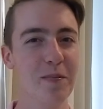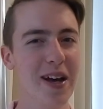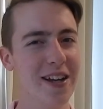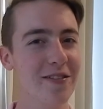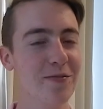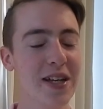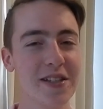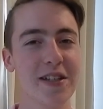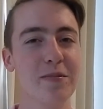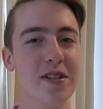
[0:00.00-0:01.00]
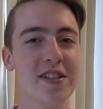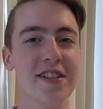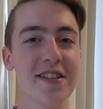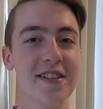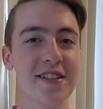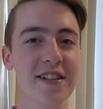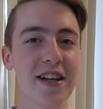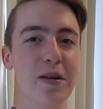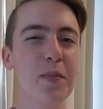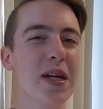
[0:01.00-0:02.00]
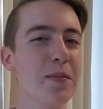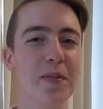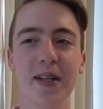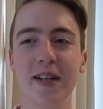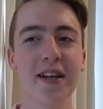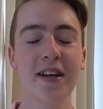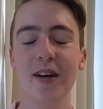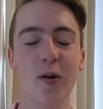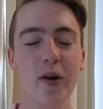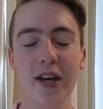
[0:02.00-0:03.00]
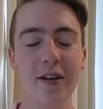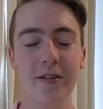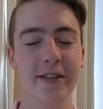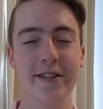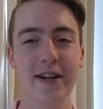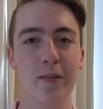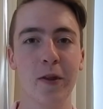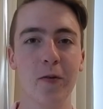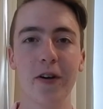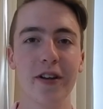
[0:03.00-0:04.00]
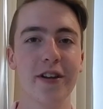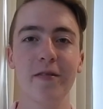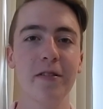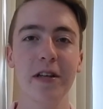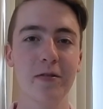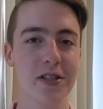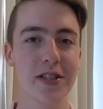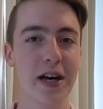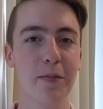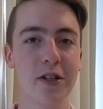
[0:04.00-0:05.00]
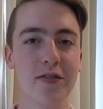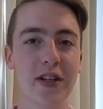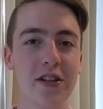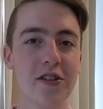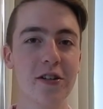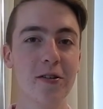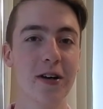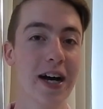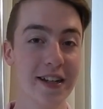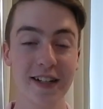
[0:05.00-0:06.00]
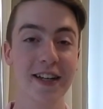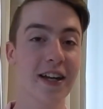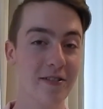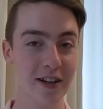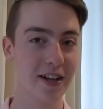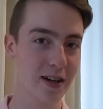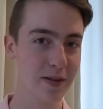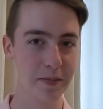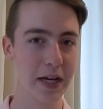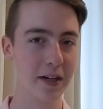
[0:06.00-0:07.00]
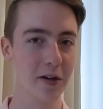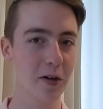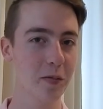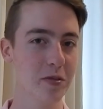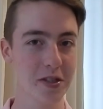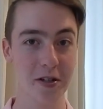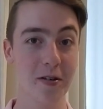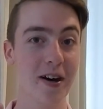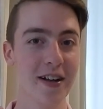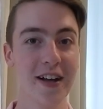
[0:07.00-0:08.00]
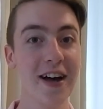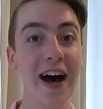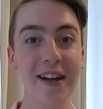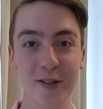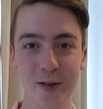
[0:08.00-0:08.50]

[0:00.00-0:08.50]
may have messed up just a slight bit, but we had all the time in the world and it really wasn't that much of an issue. I did get it right coming back home, so I